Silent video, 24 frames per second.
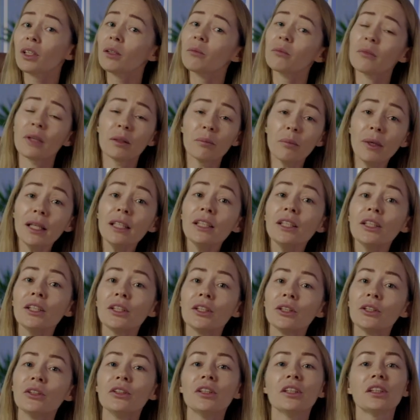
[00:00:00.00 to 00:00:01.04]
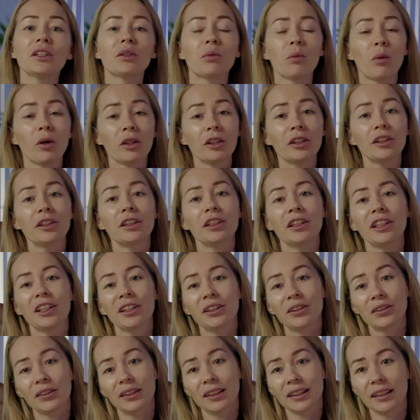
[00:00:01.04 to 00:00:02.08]
But many students volunteer
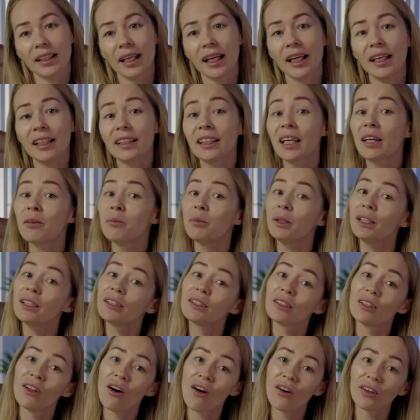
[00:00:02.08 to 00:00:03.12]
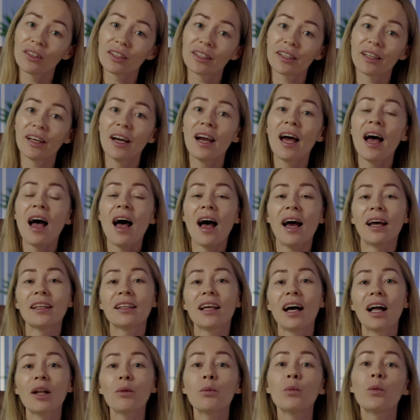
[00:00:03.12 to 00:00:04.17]
to stay a bit longer and
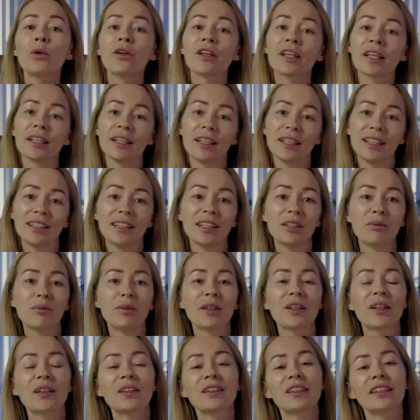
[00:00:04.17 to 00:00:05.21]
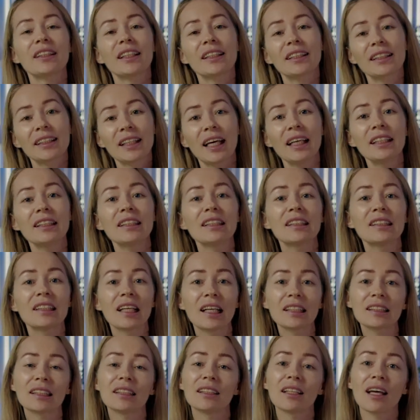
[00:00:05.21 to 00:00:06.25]
help with cleaning because the center
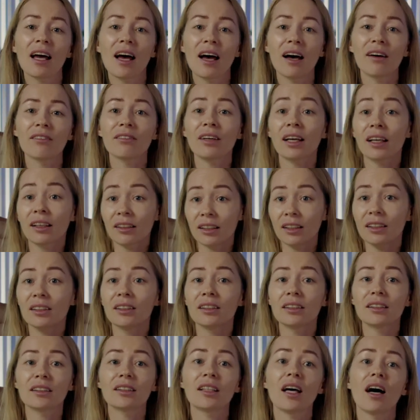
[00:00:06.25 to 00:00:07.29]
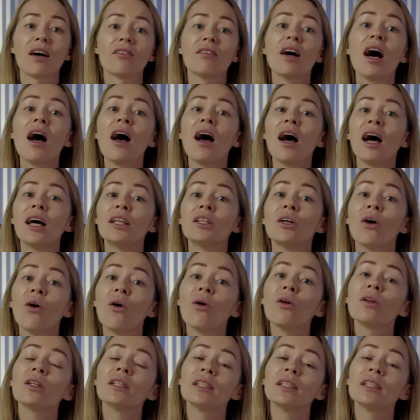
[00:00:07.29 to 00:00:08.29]
doesn't have a cleaning staff and all